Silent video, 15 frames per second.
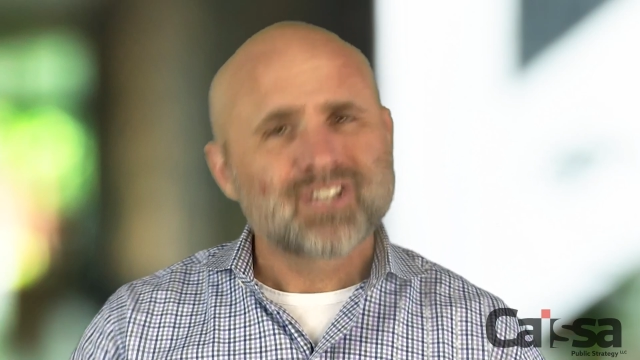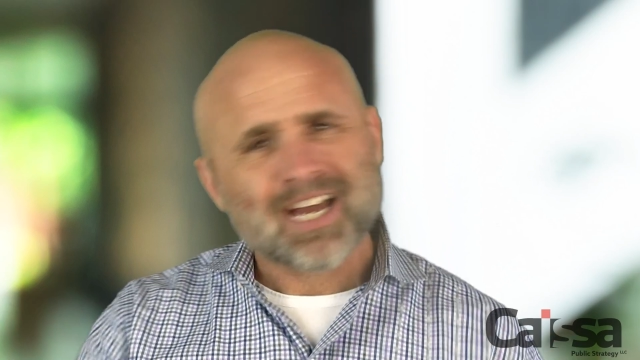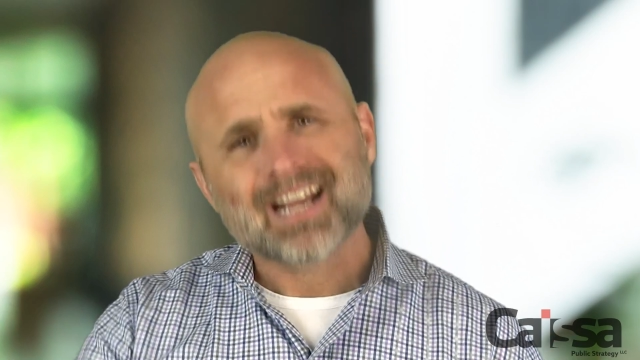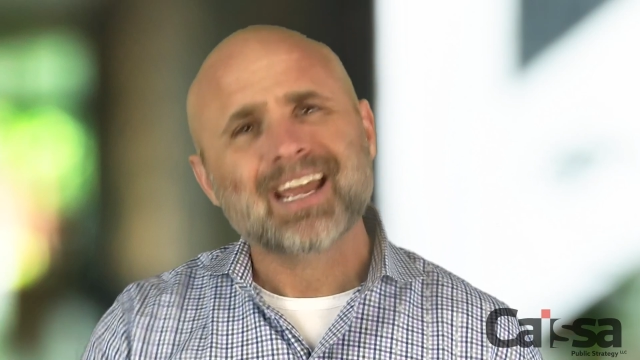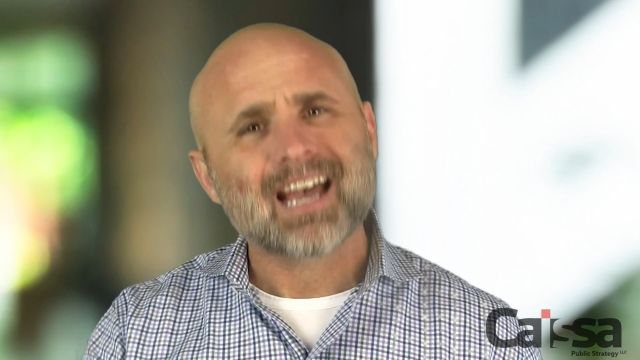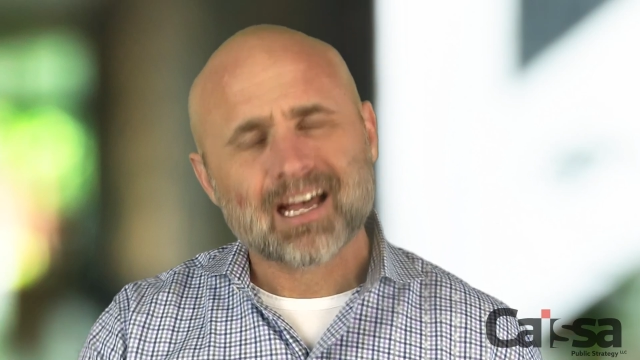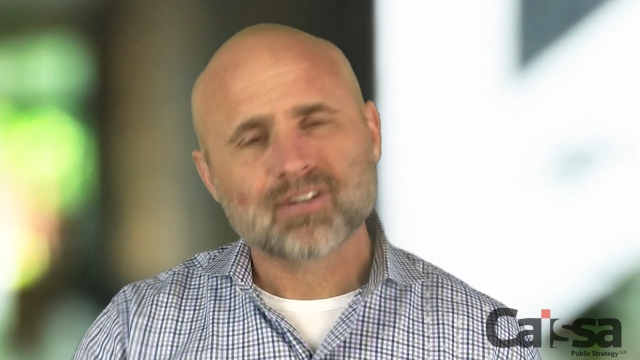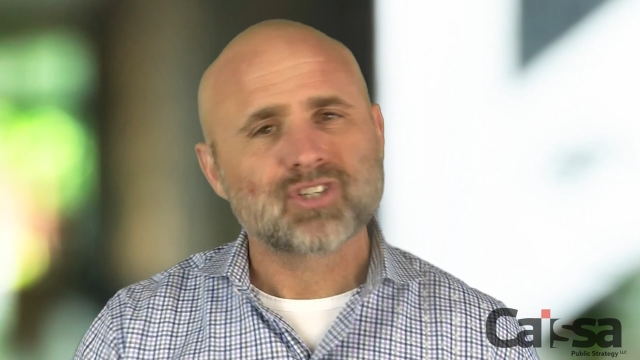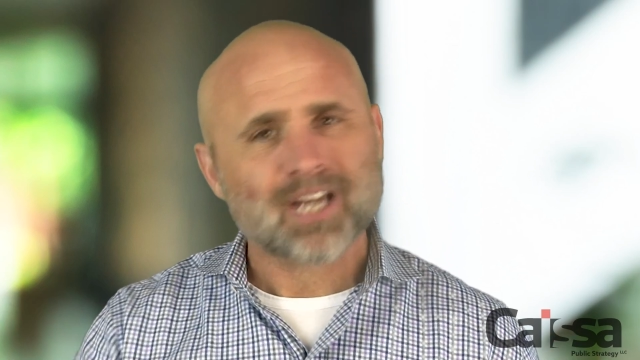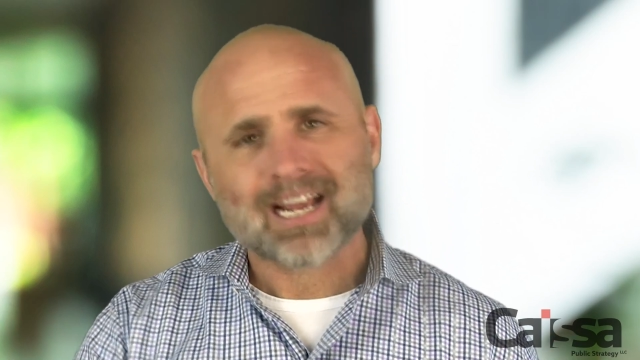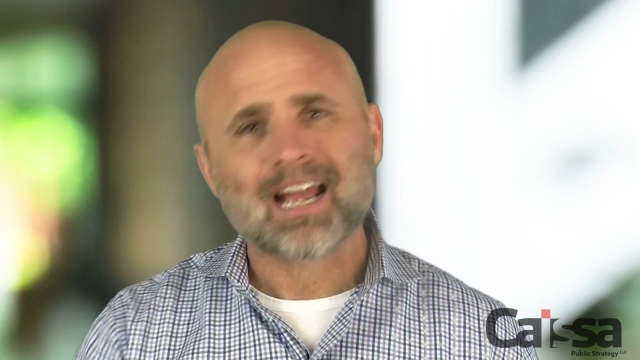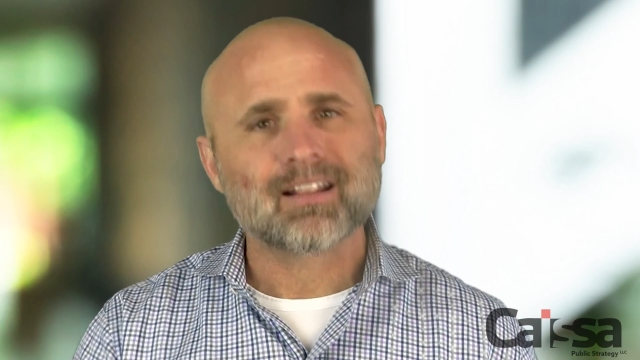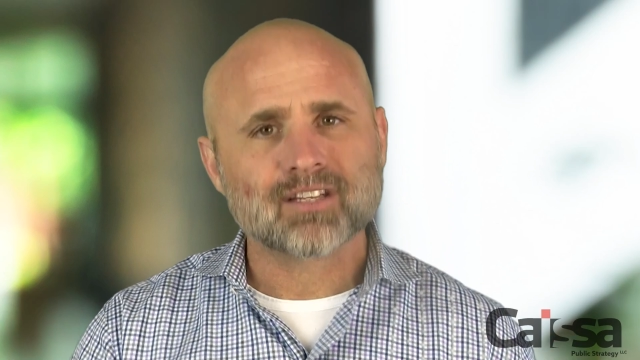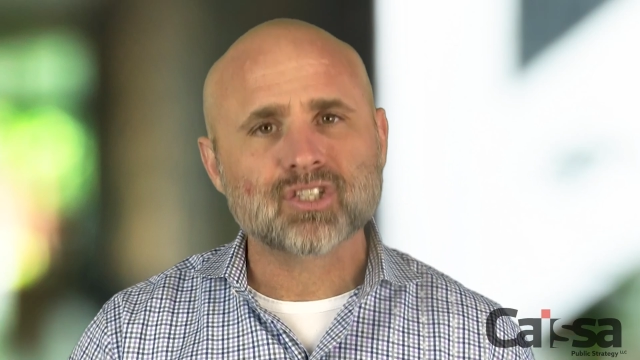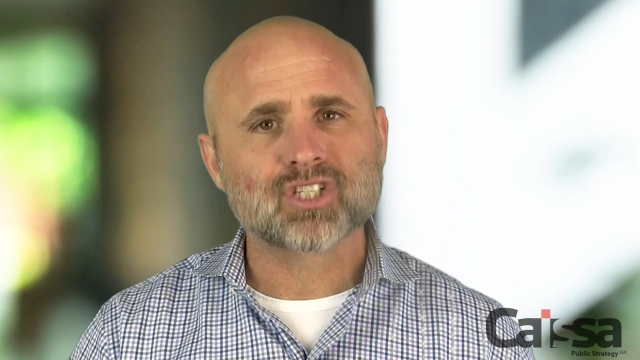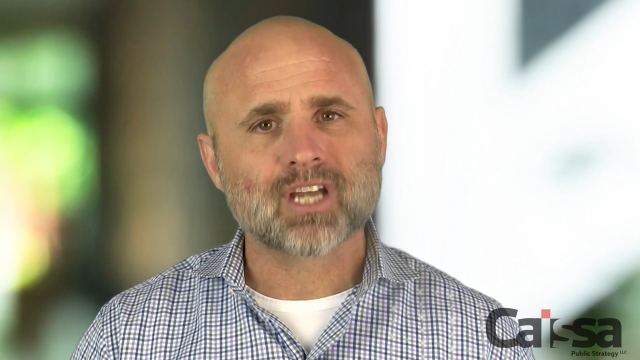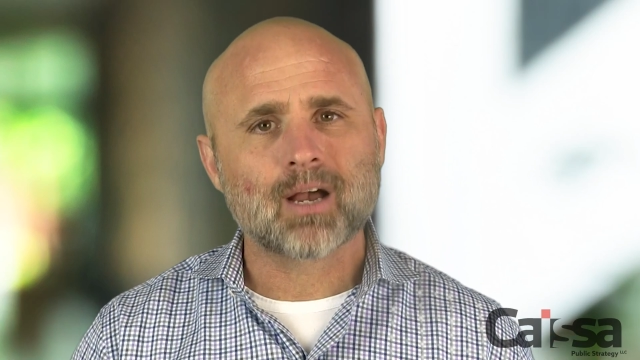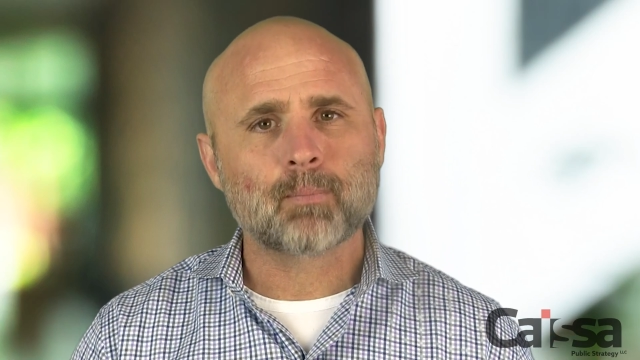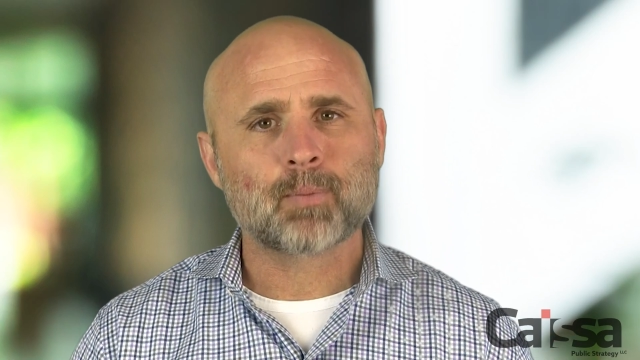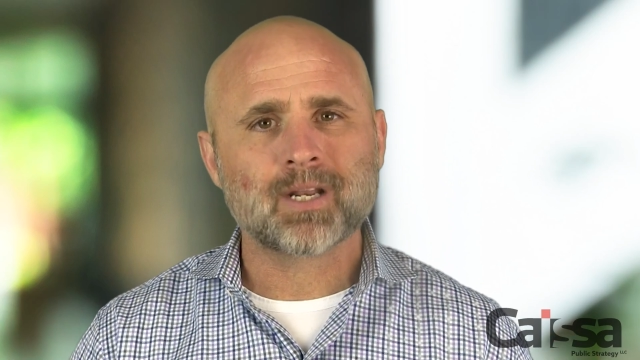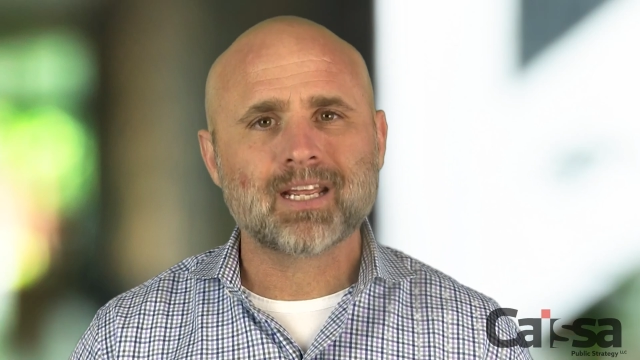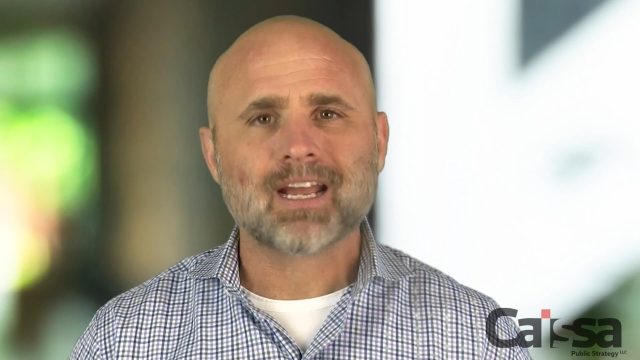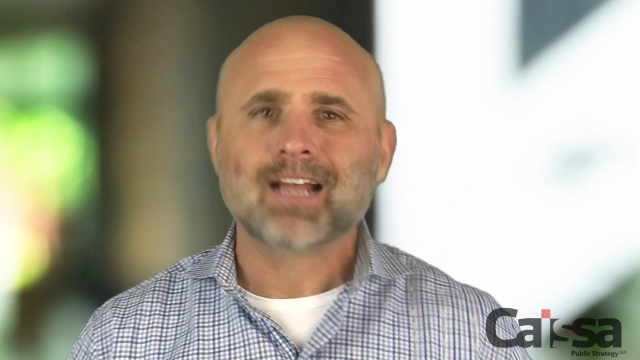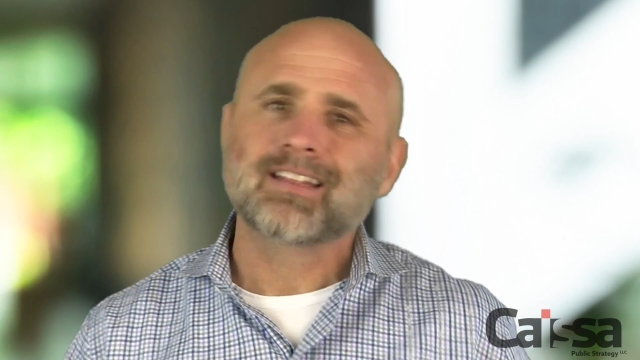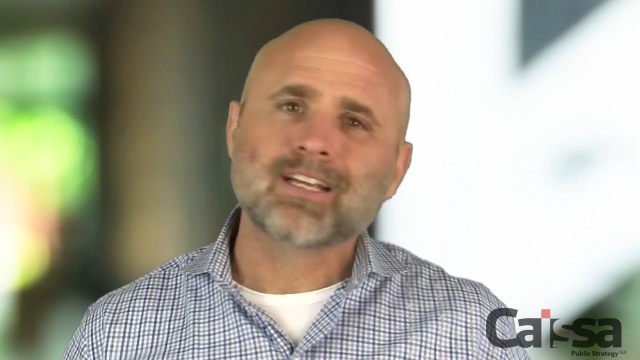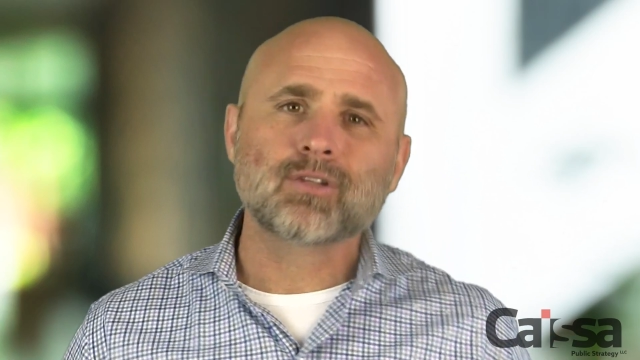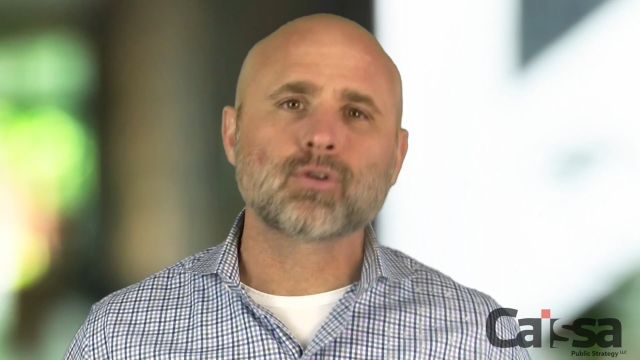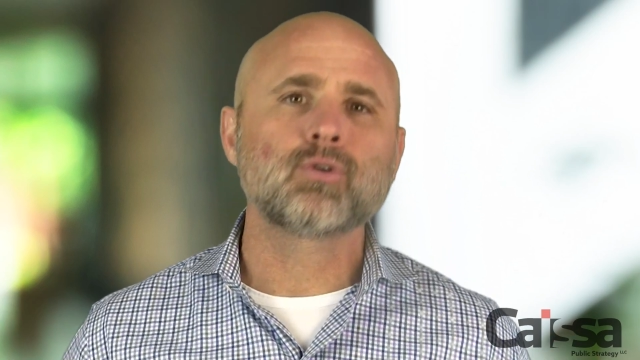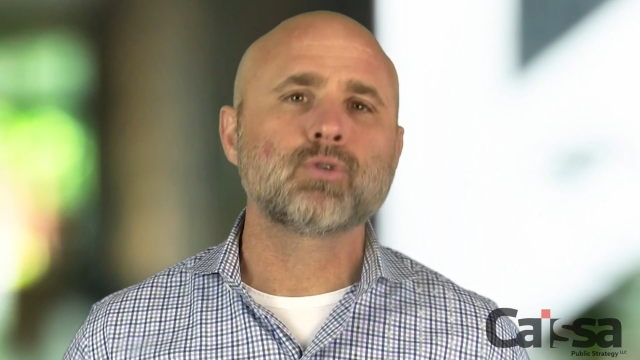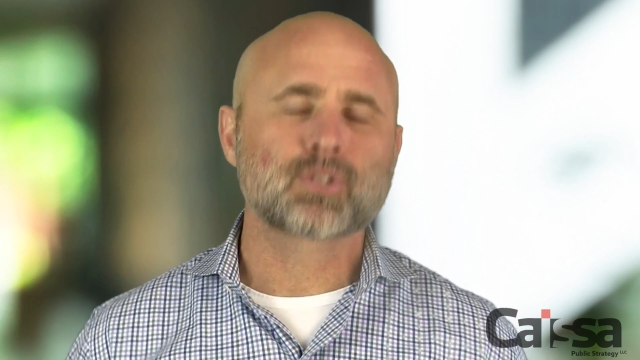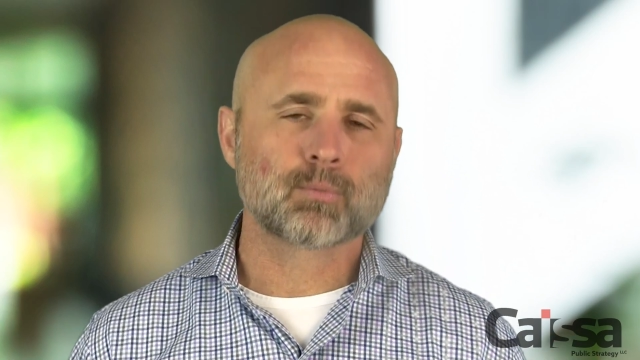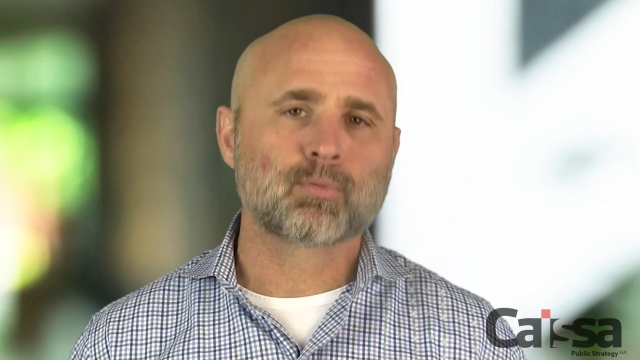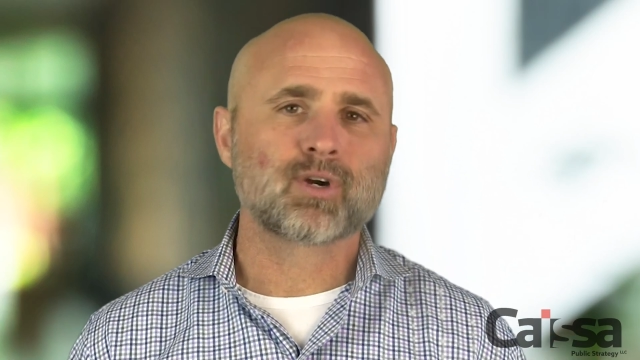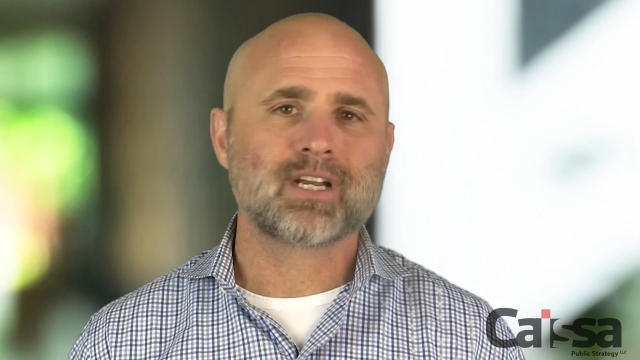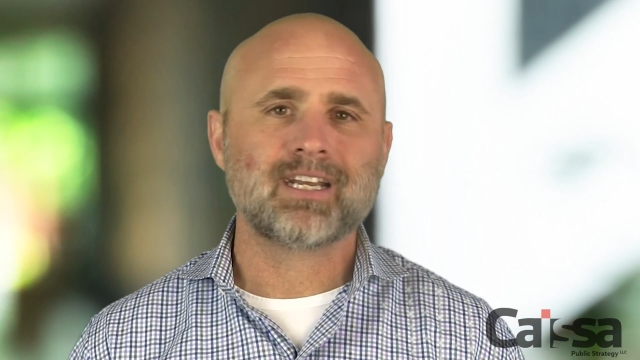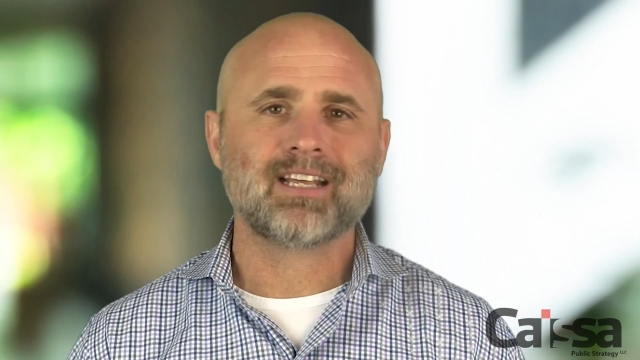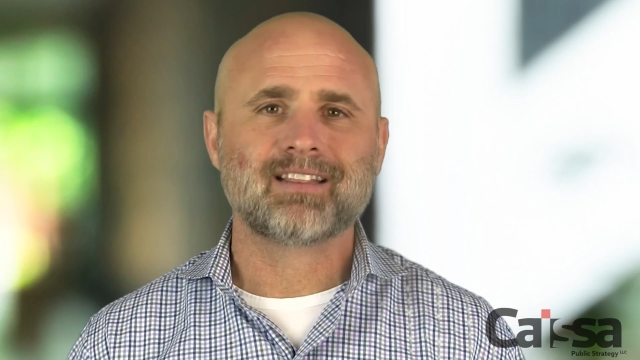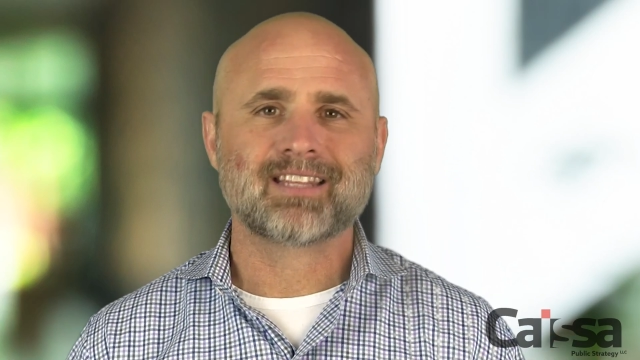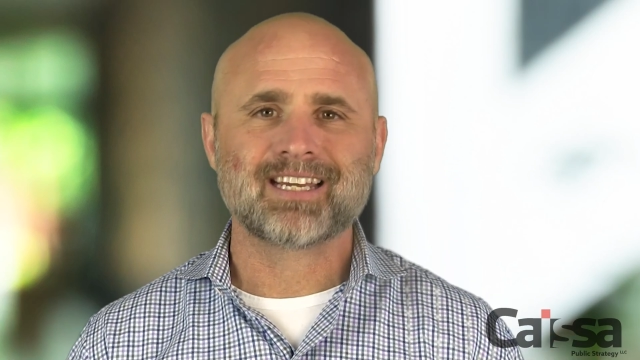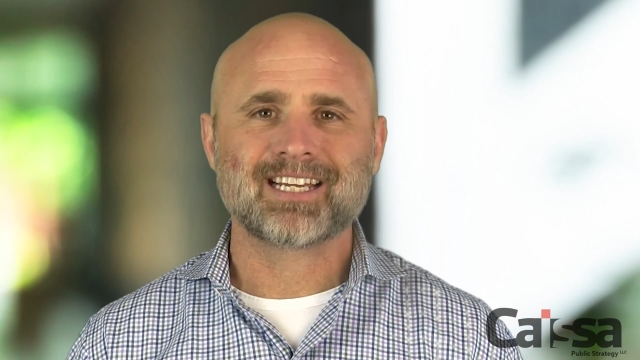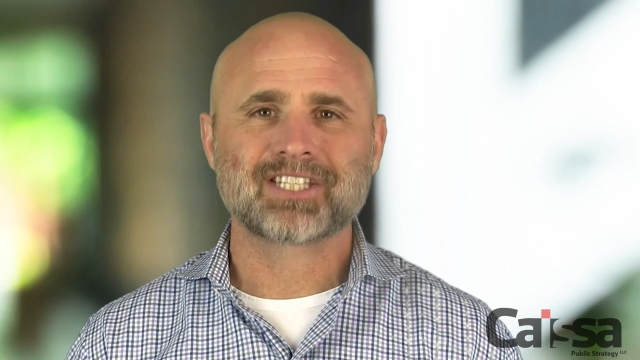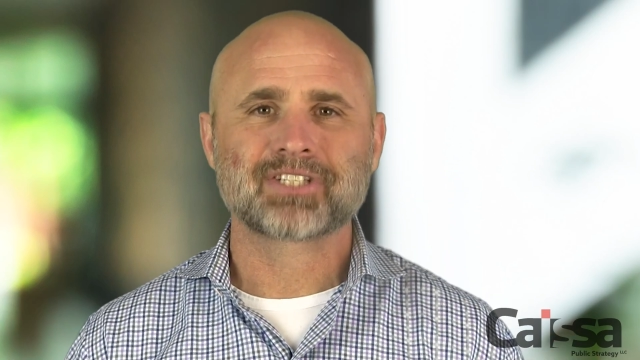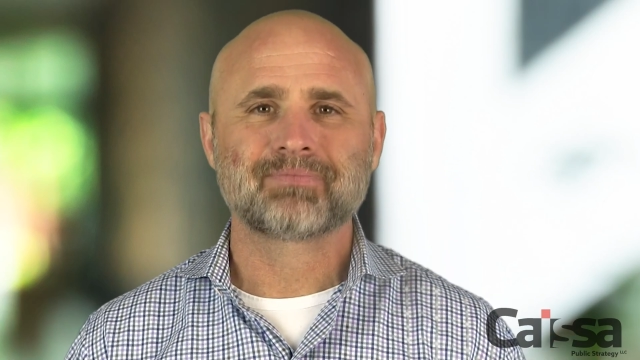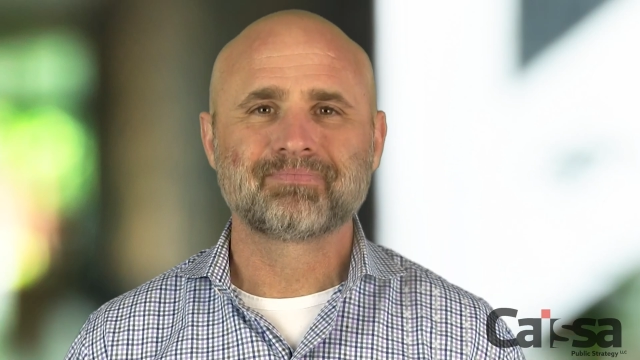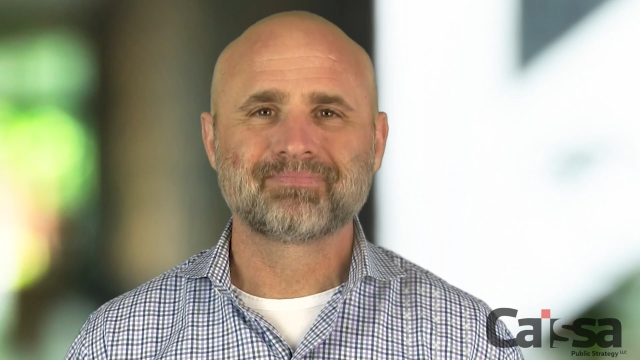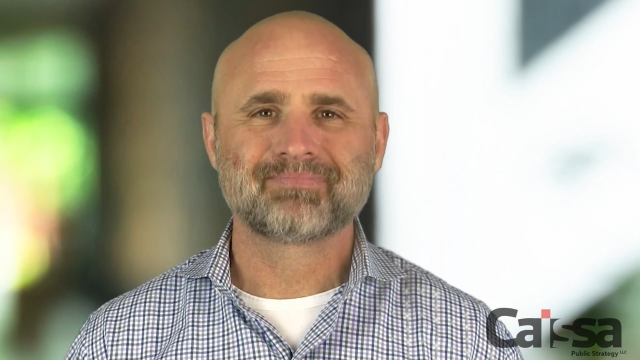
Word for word: Check out, check out this company. I think they're doing some pretty neat things.